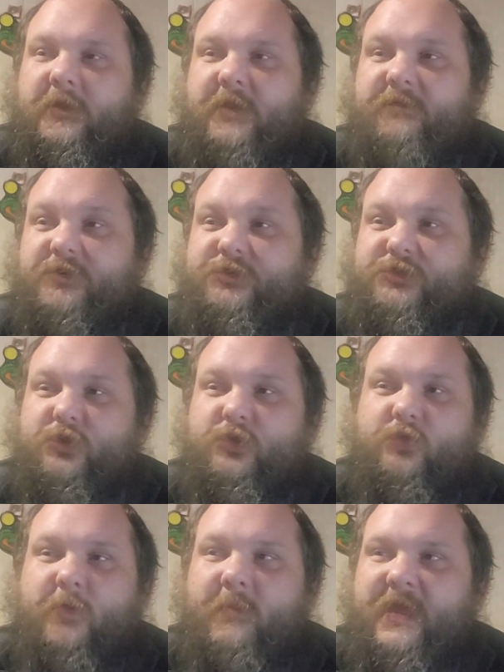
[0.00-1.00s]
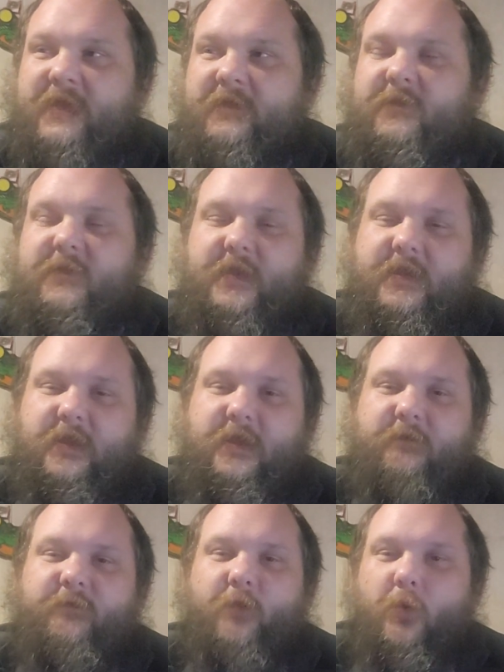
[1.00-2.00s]
If your student remains seated
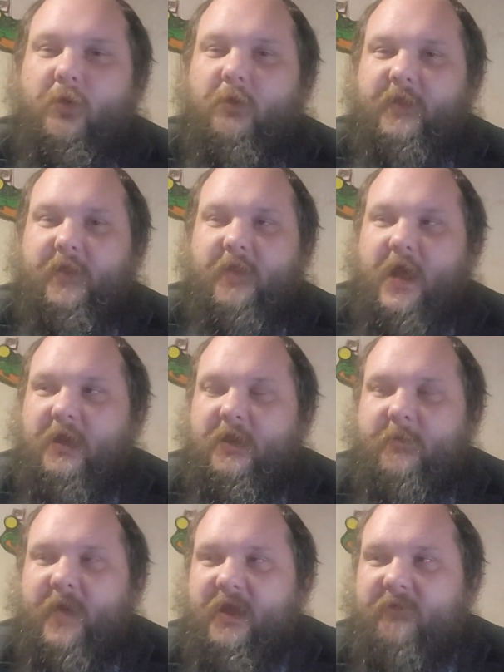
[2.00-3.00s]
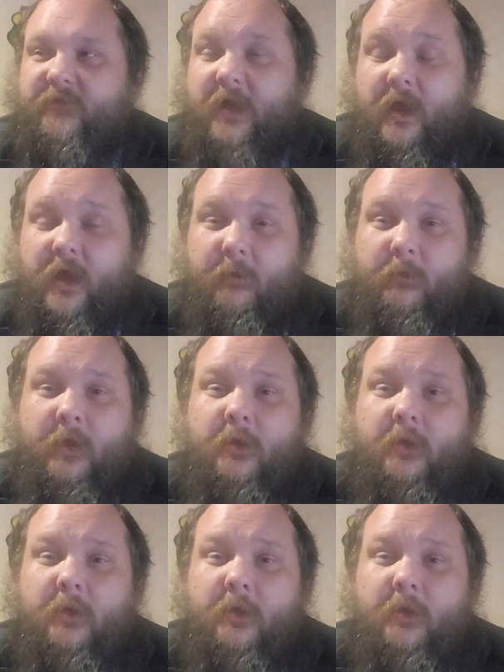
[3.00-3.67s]
for the allotted amount of time,